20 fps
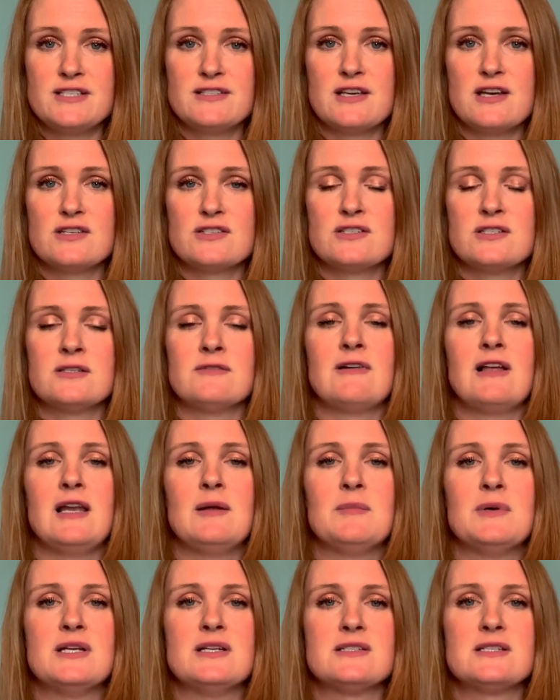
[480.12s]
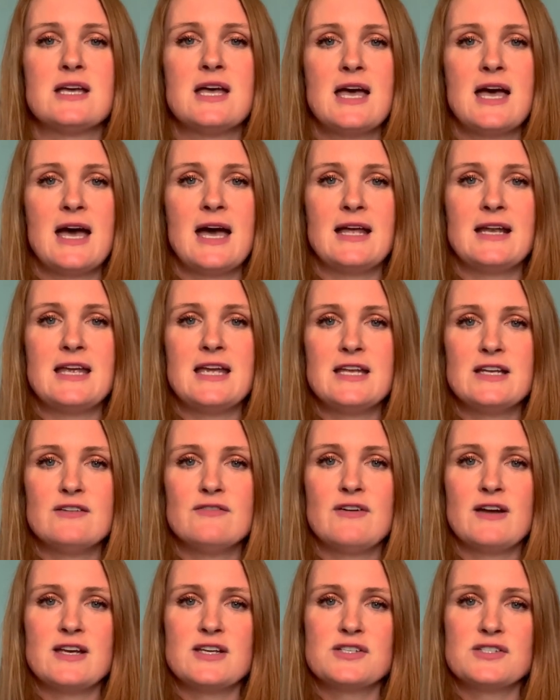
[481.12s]
research and development and
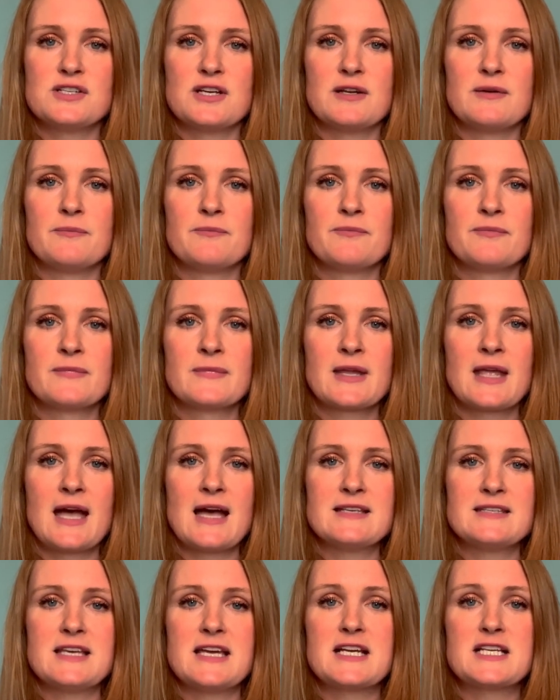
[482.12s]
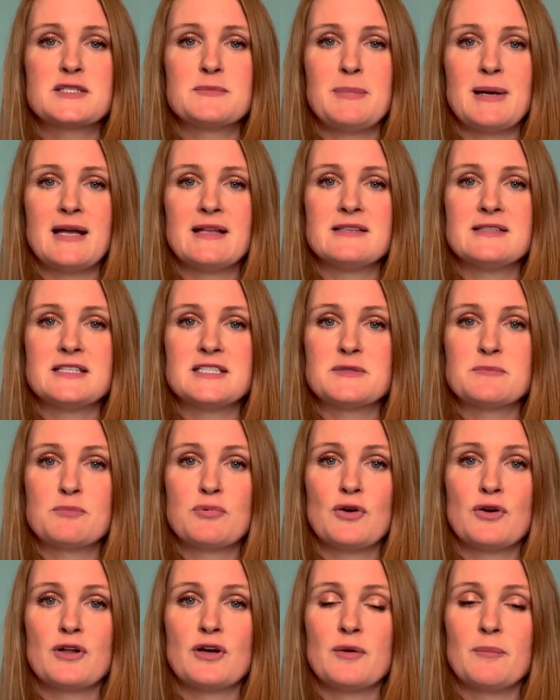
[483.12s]
innovation as it expands its
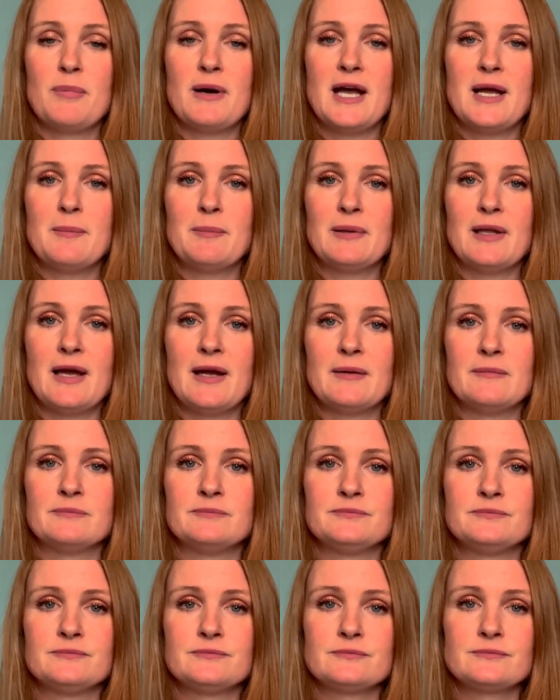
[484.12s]
product pipeline.